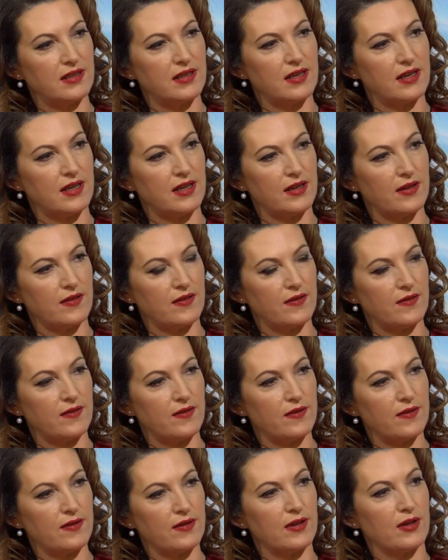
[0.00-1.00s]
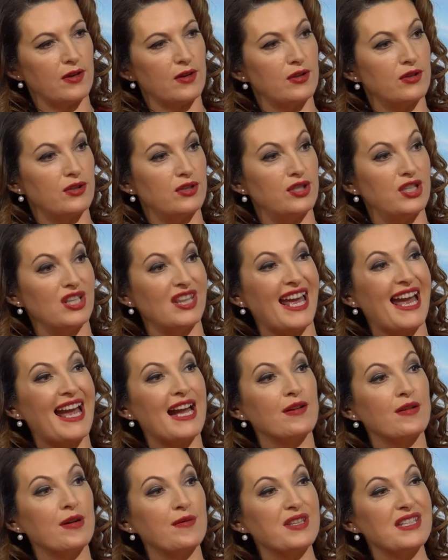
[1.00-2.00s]
did they
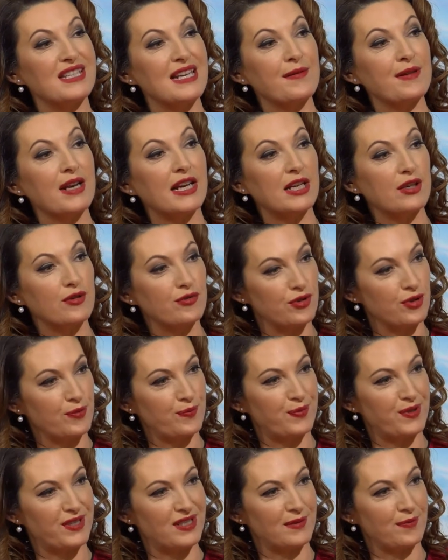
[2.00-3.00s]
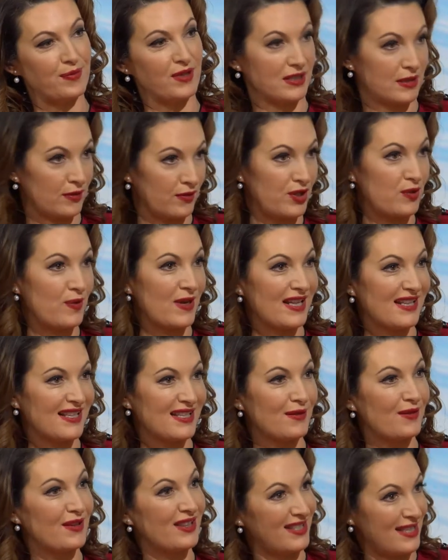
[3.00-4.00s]
hang around with the same kind of groups? Because they were twins,
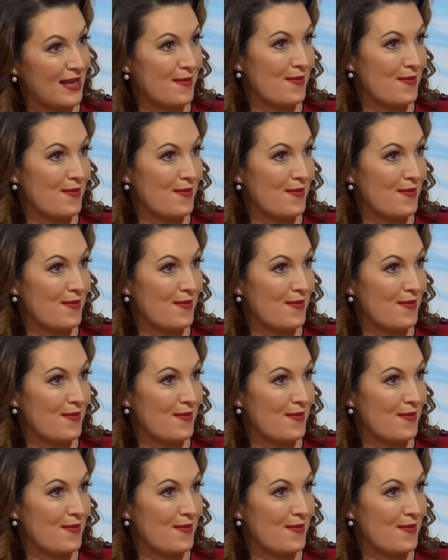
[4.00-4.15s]
they were the same